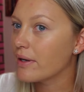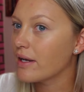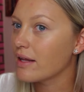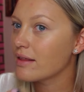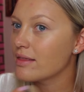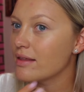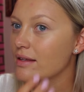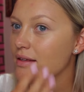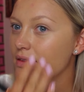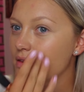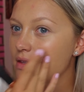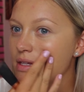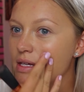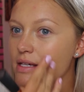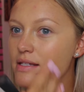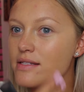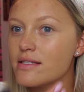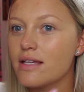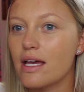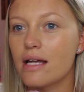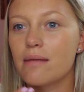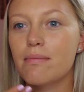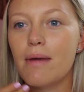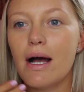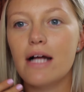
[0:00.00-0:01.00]
And I think the
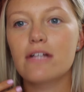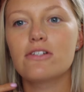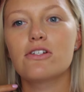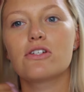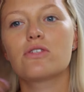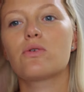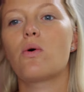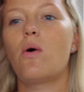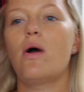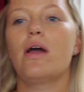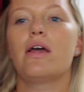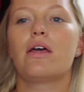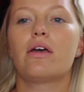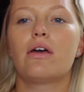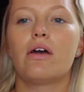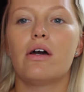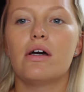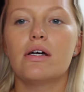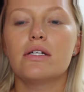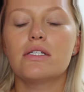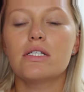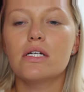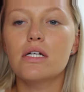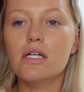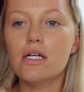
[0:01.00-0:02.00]
skin match is quite
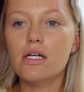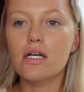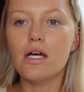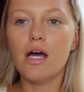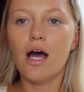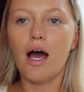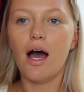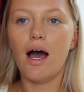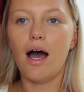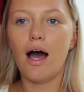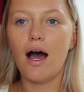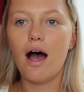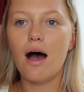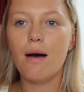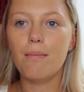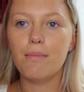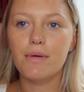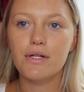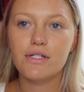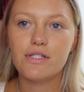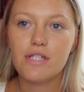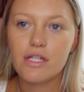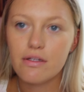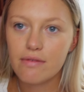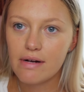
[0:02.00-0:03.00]
good to